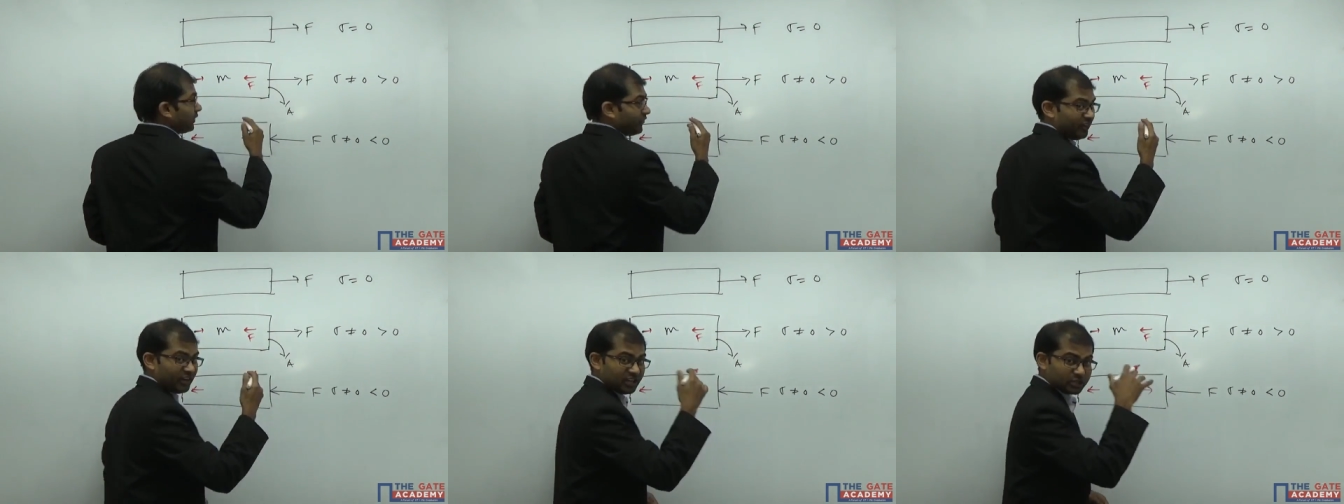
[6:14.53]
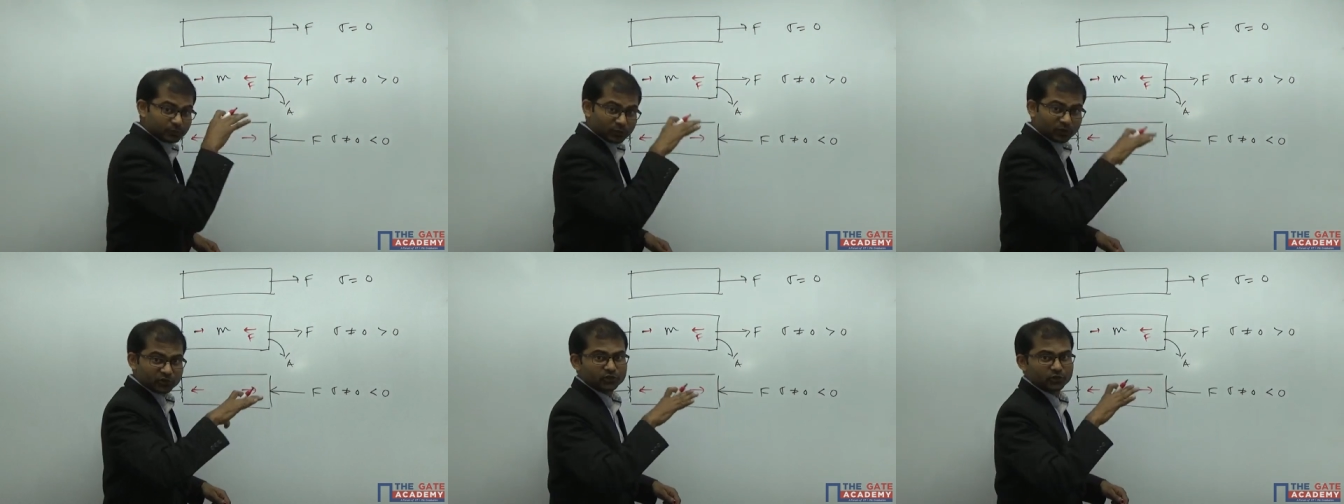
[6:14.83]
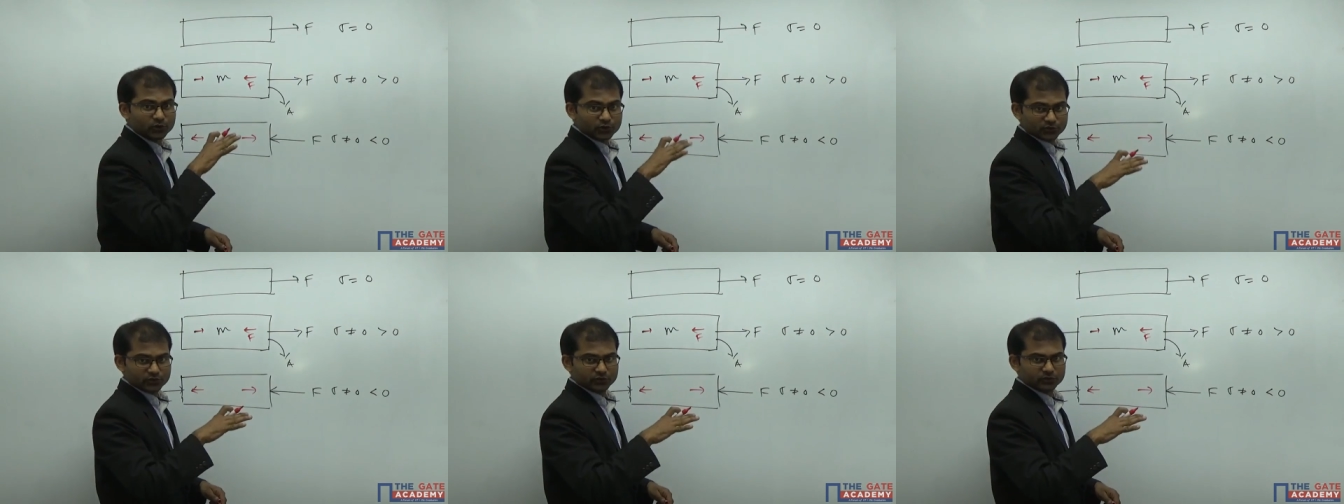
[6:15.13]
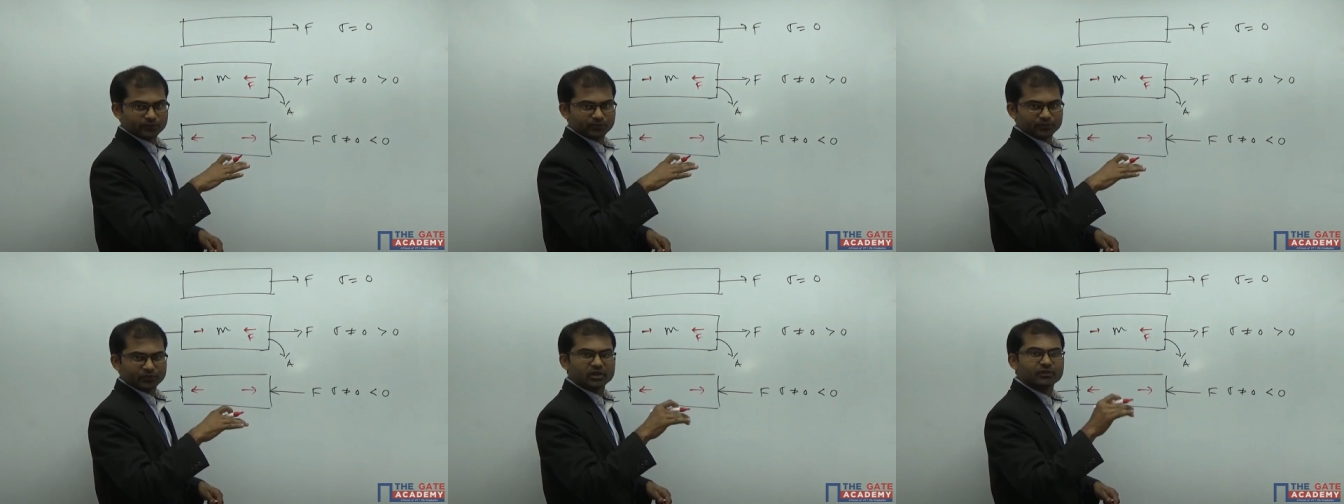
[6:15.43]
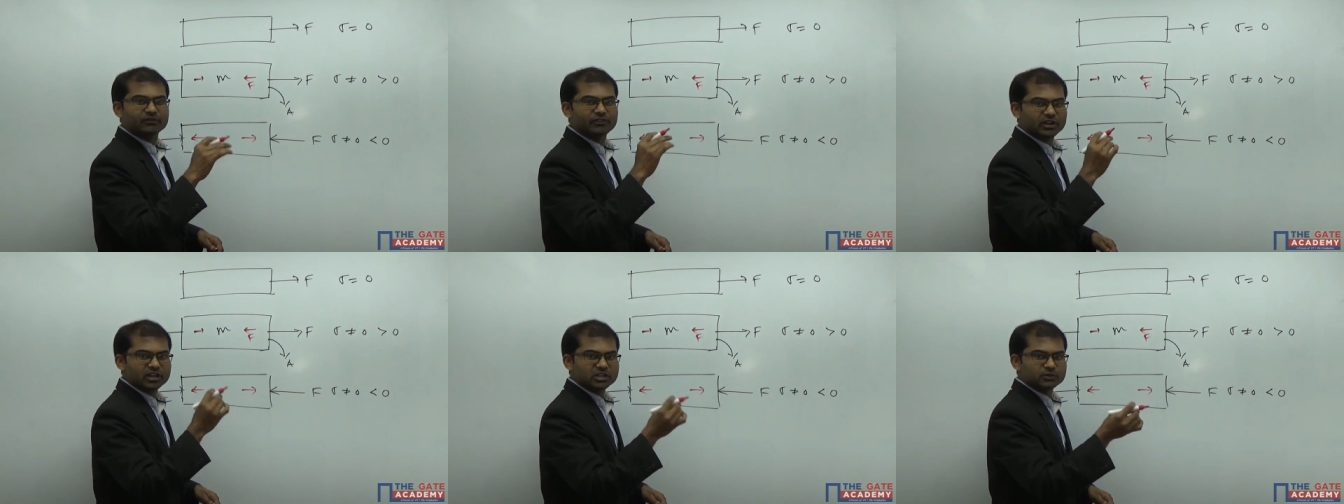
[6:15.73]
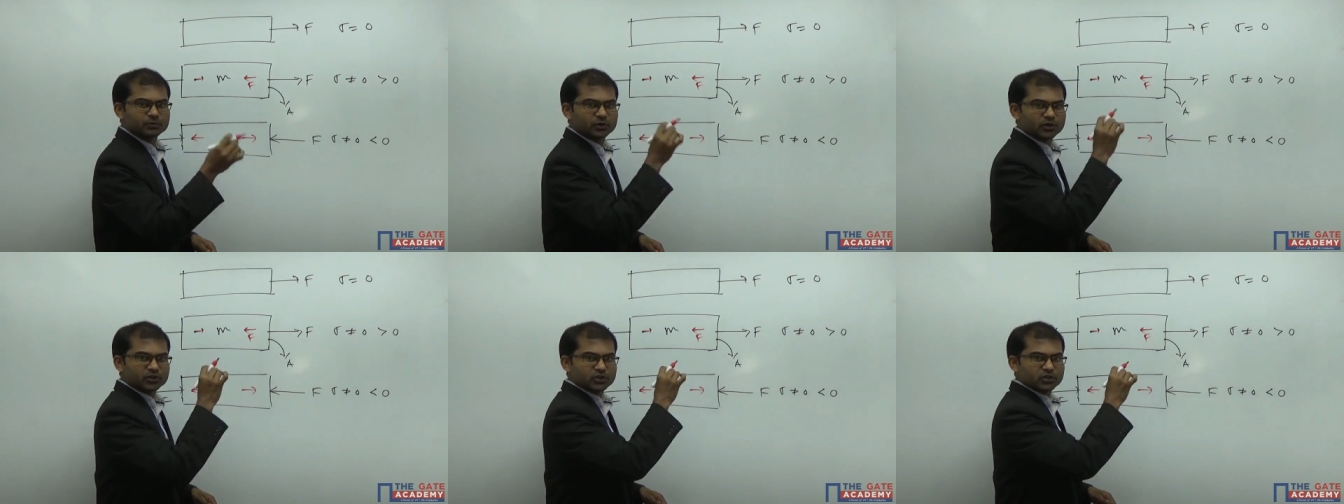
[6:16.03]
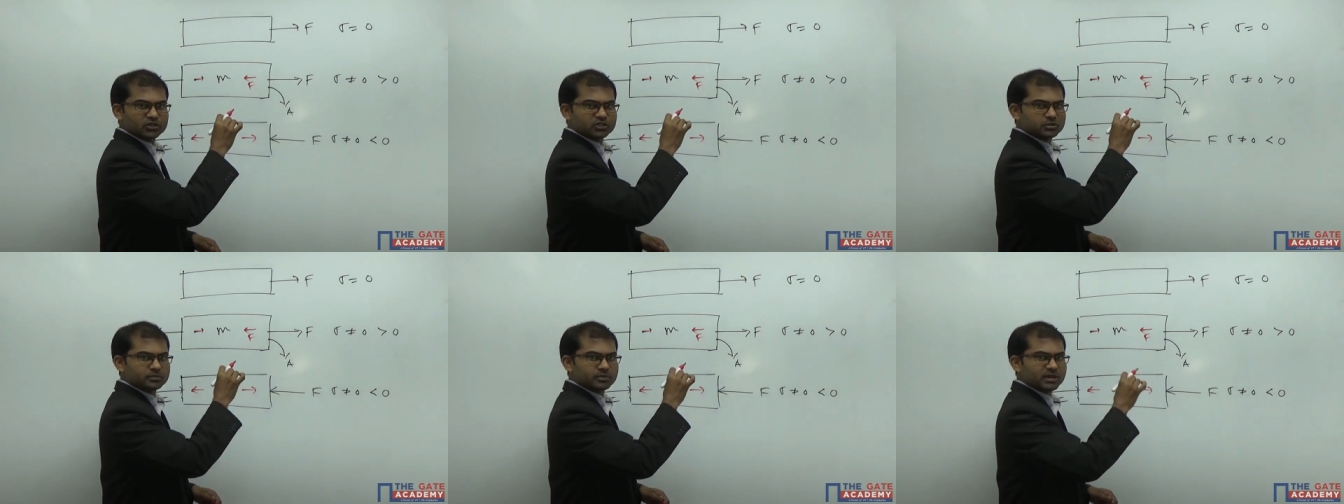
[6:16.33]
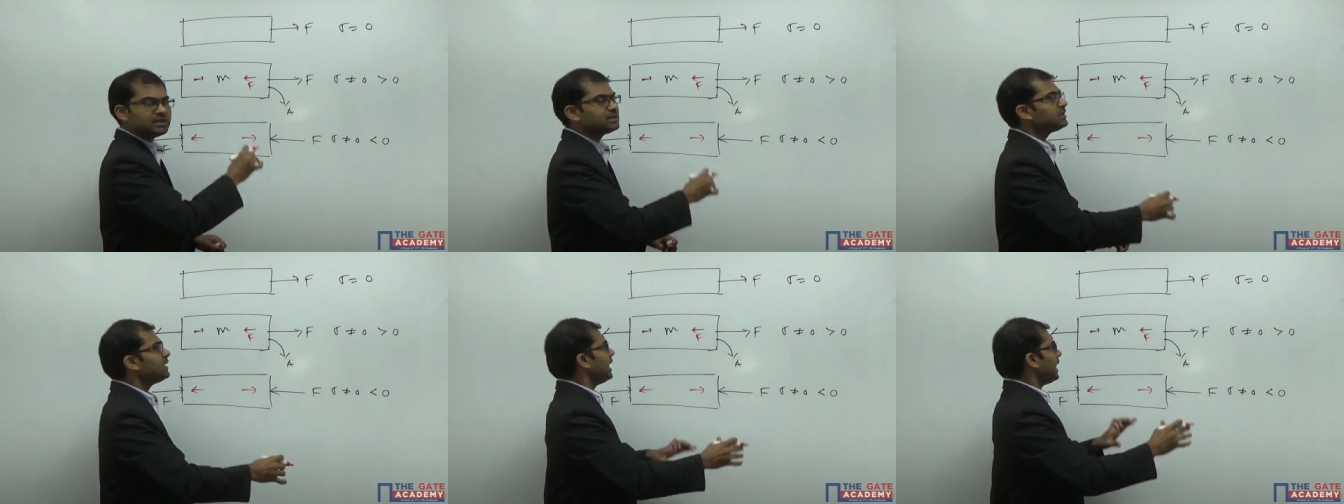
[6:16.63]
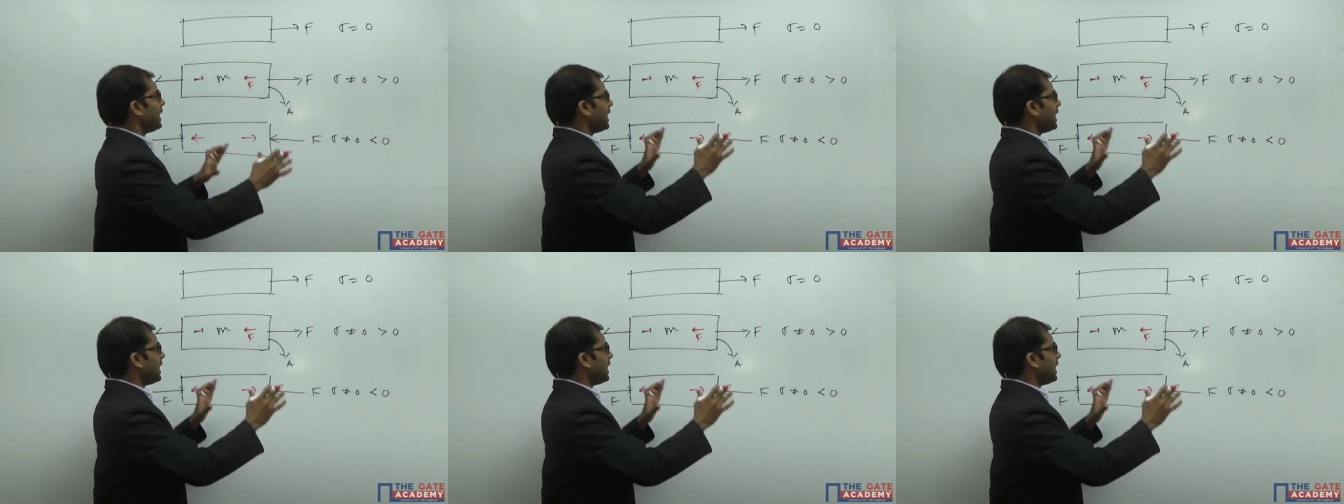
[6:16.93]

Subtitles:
if it is produced. If it is produced means